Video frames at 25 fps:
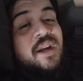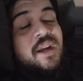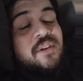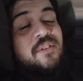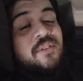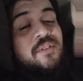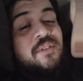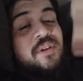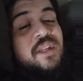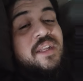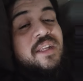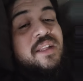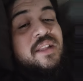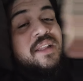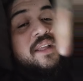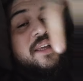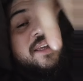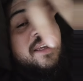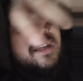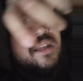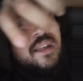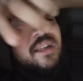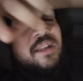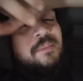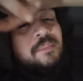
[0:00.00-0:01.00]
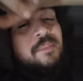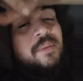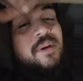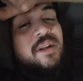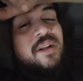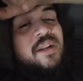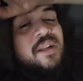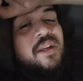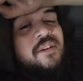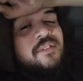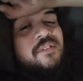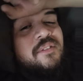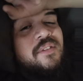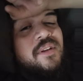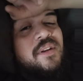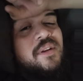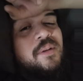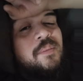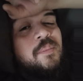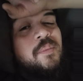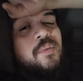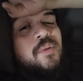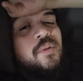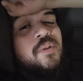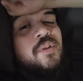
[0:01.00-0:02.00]
I don't need that in my life
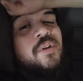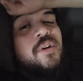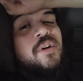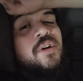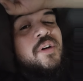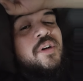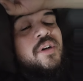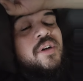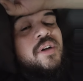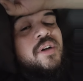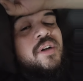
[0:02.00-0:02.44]
anymore.